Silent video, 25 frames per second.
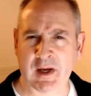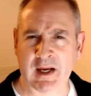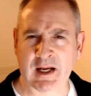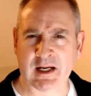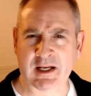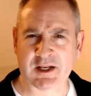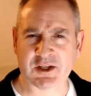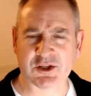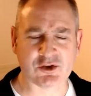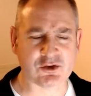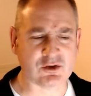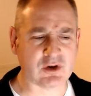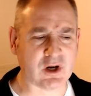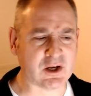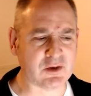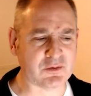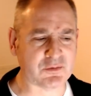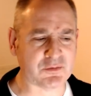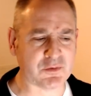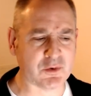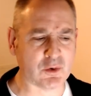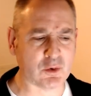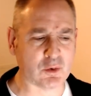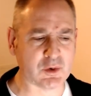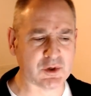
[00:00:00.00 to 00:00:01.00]

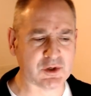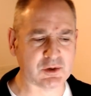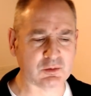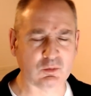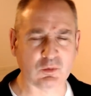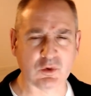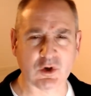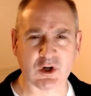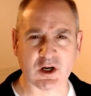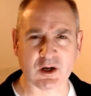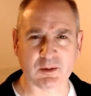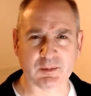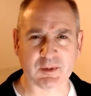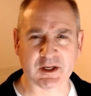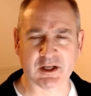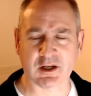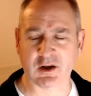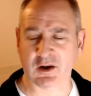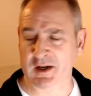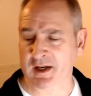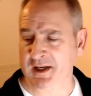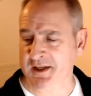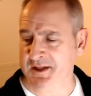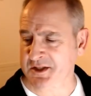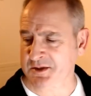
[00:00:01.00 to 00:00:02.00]
straightforward and workmanlike.
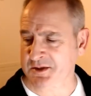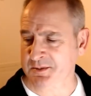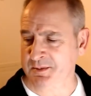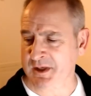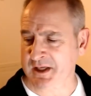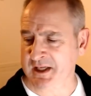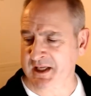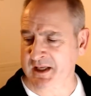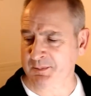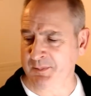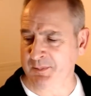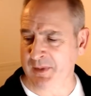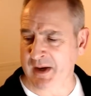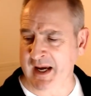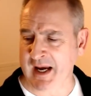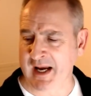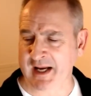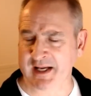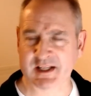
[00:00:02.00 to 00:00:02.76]
That doesn't make it bad.